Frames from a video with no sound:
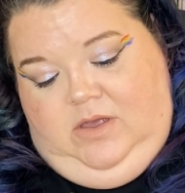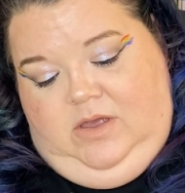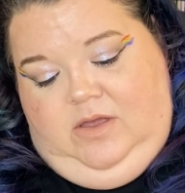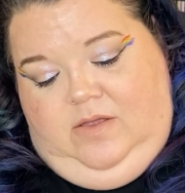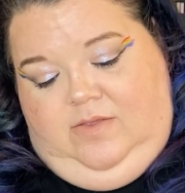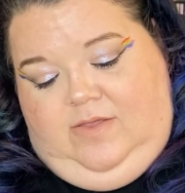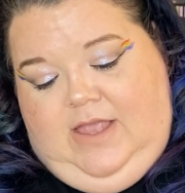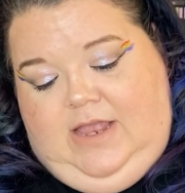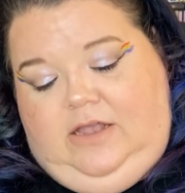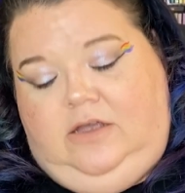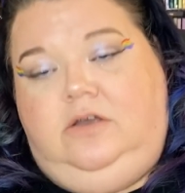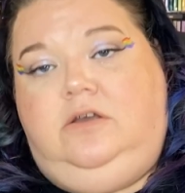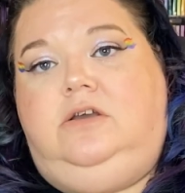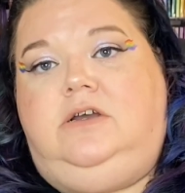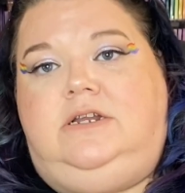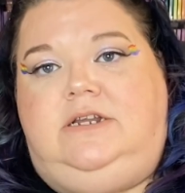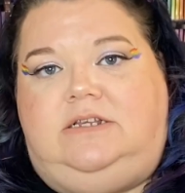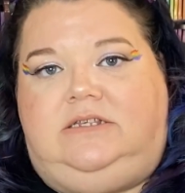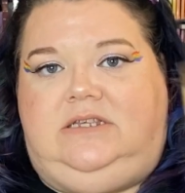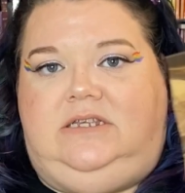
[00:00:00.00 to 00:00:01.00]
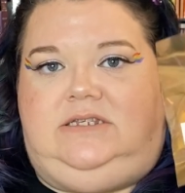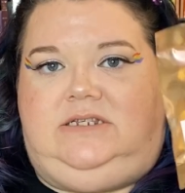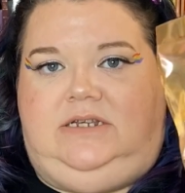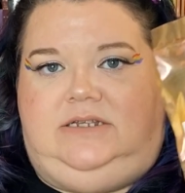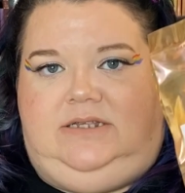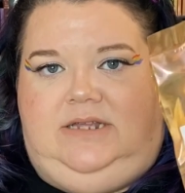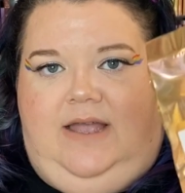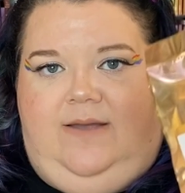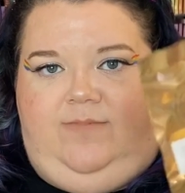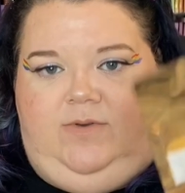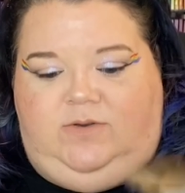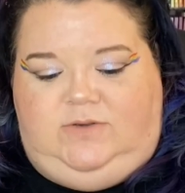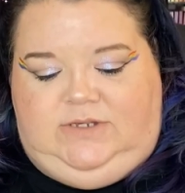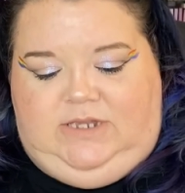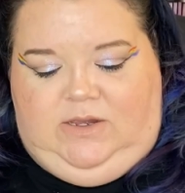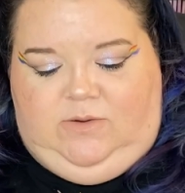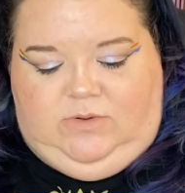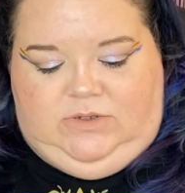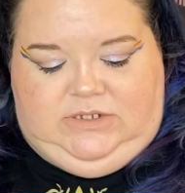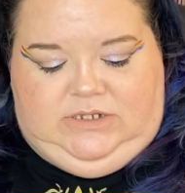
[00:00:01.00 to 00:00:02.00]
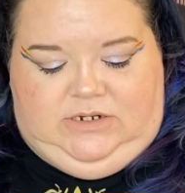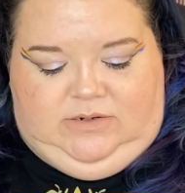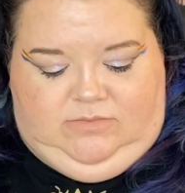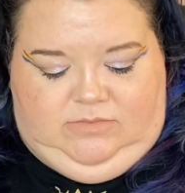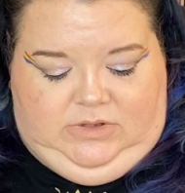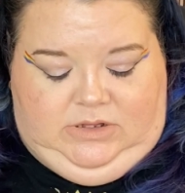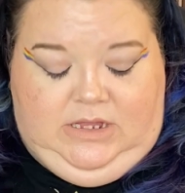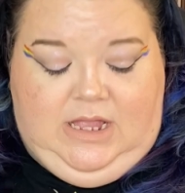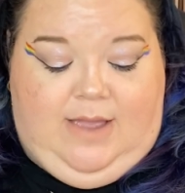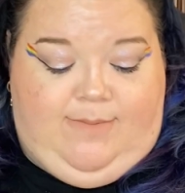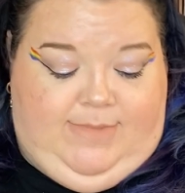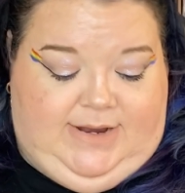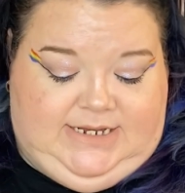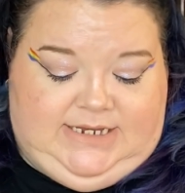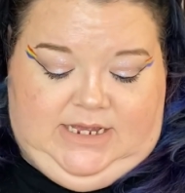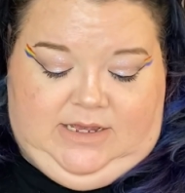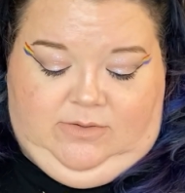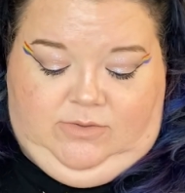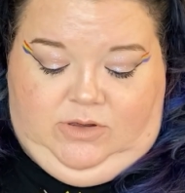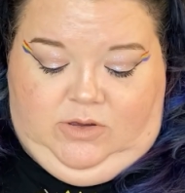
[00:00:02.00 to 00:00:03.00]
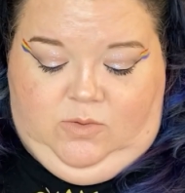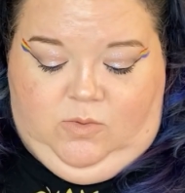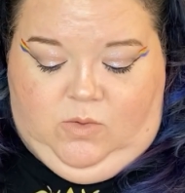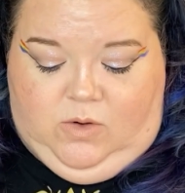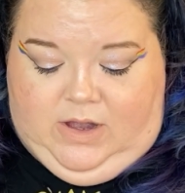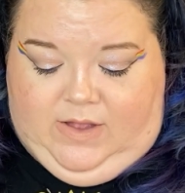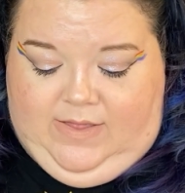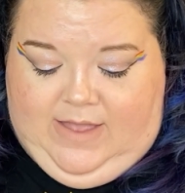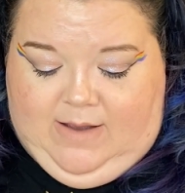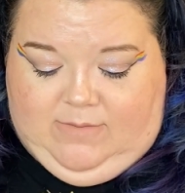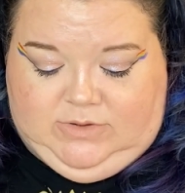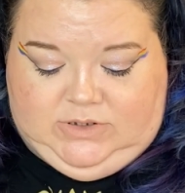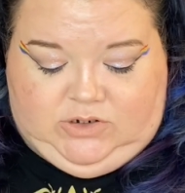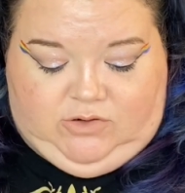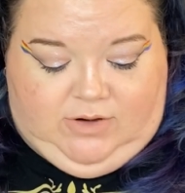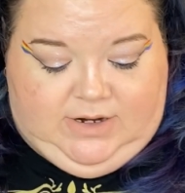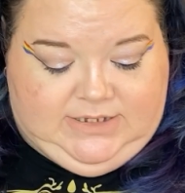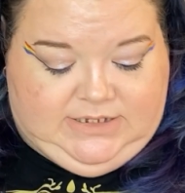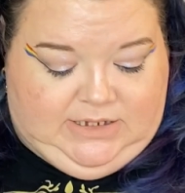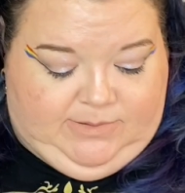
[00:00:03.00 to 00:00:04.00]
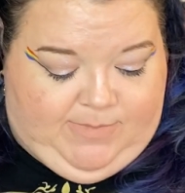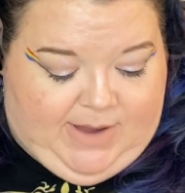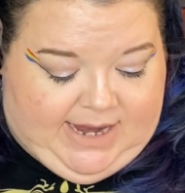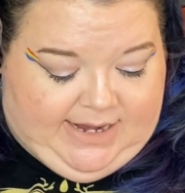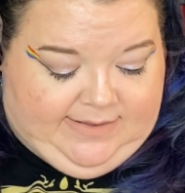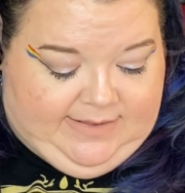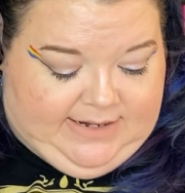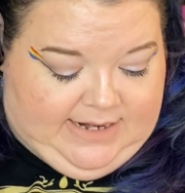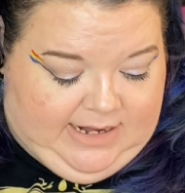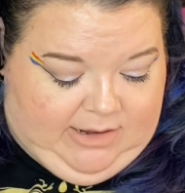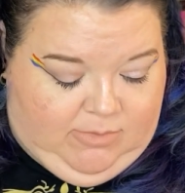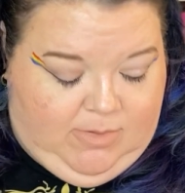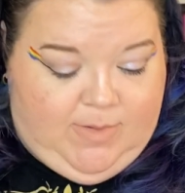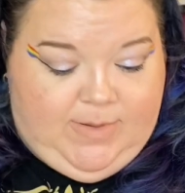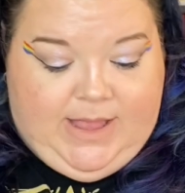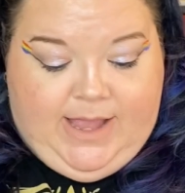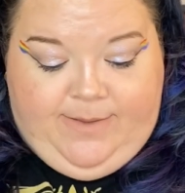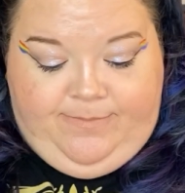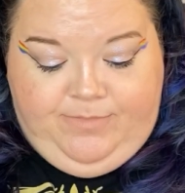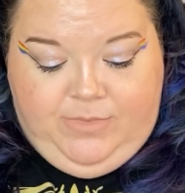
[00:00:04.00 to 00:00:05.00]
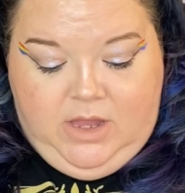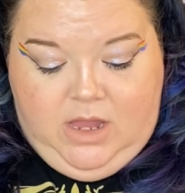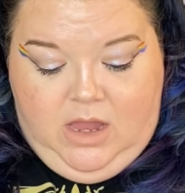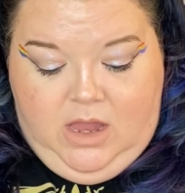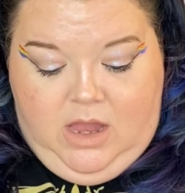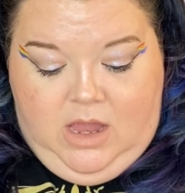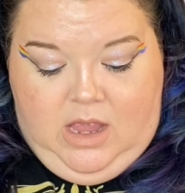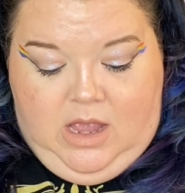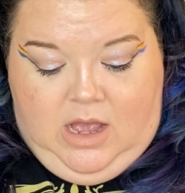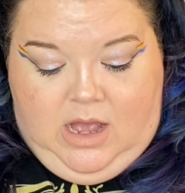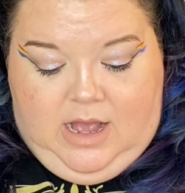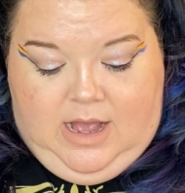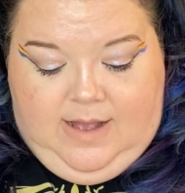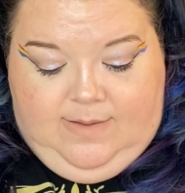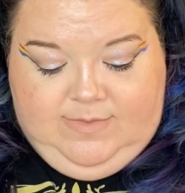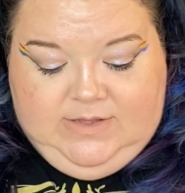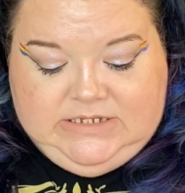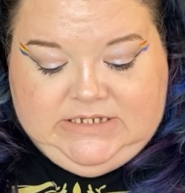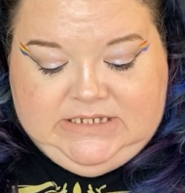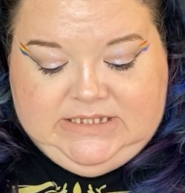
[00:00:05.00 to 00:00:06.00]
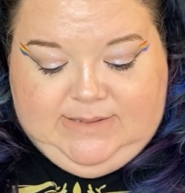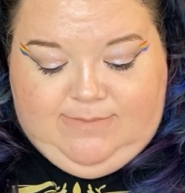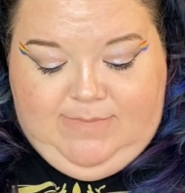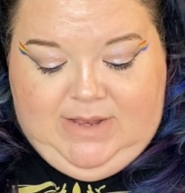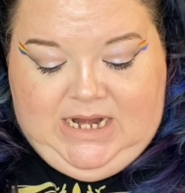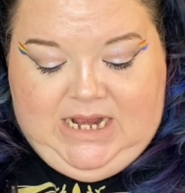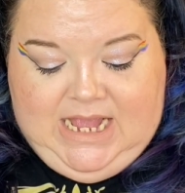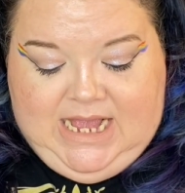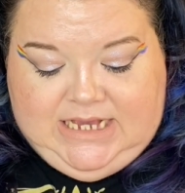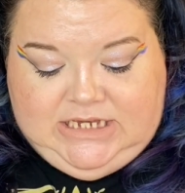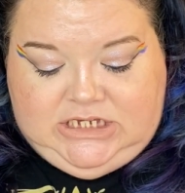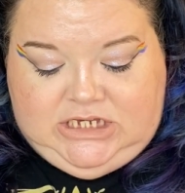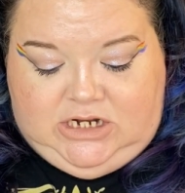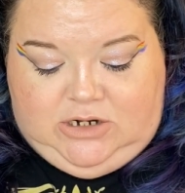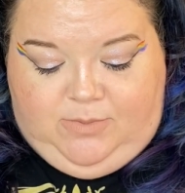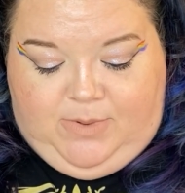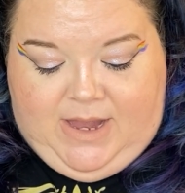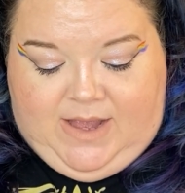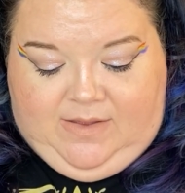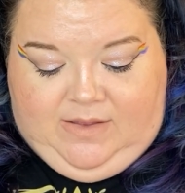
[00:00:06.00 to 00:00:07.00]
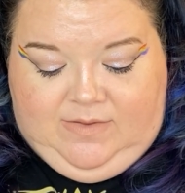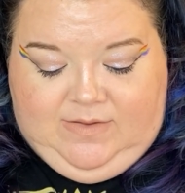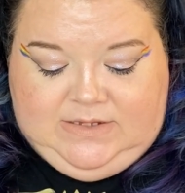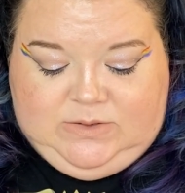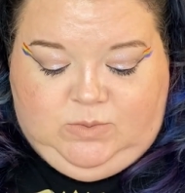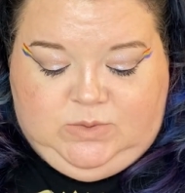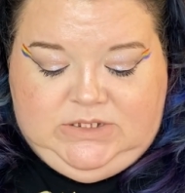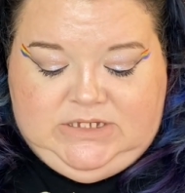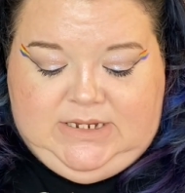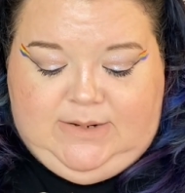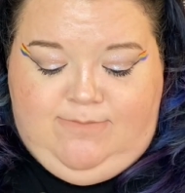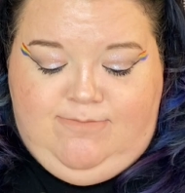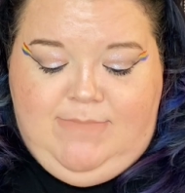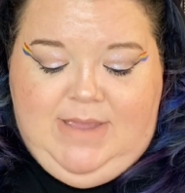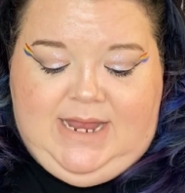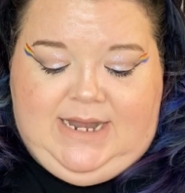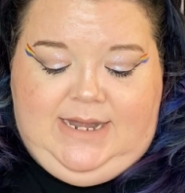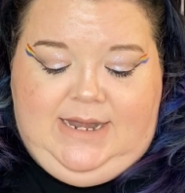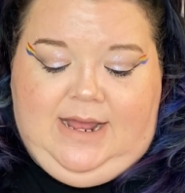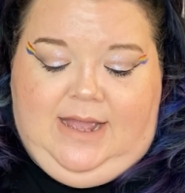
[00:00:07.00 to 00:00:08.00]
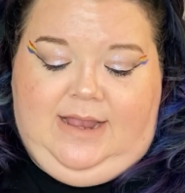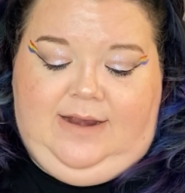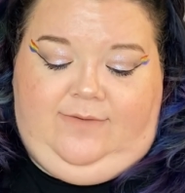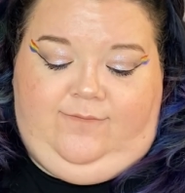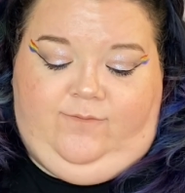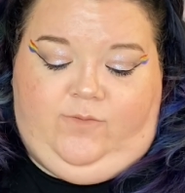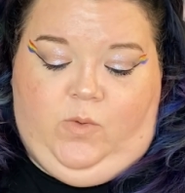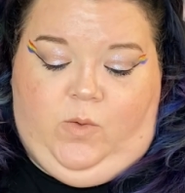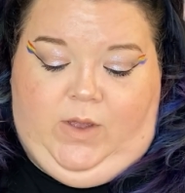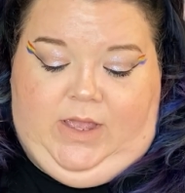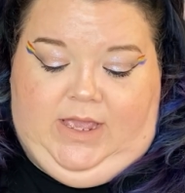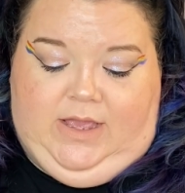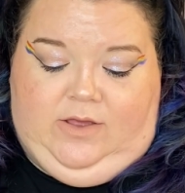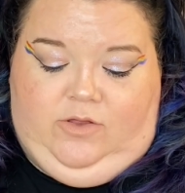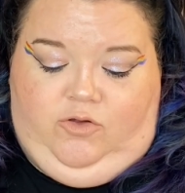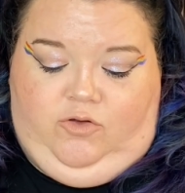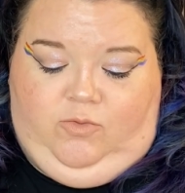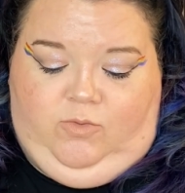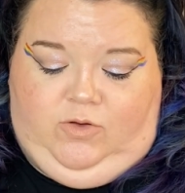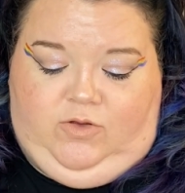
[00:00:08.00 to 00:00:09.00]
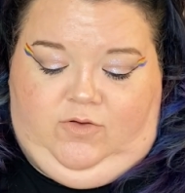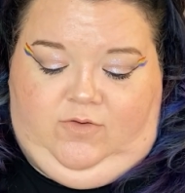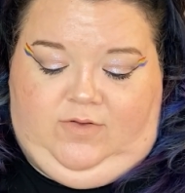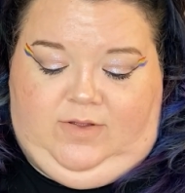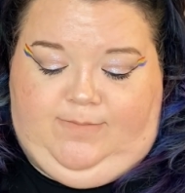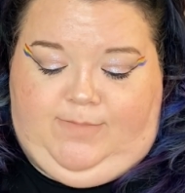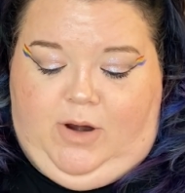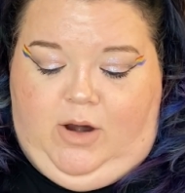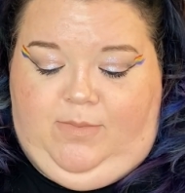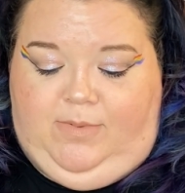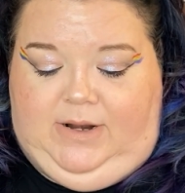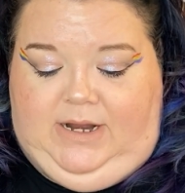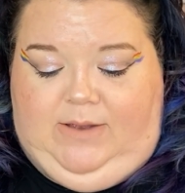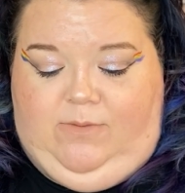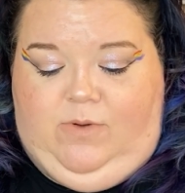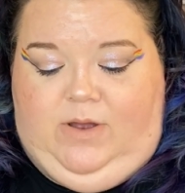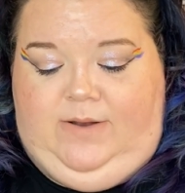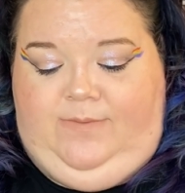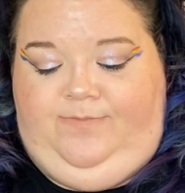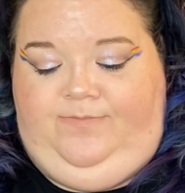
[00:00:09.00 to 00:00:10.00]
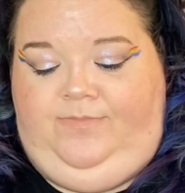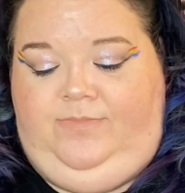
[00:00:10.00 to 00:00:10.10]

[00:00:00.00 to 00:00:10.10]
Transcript: Thank goodness this doesn't have those sequins in them. Let me tell you what, that was crazy back in the day. Remember that? Uh, this is the mini eyeshadow palette. This one's in Midnight Voyage, which is the purpley one.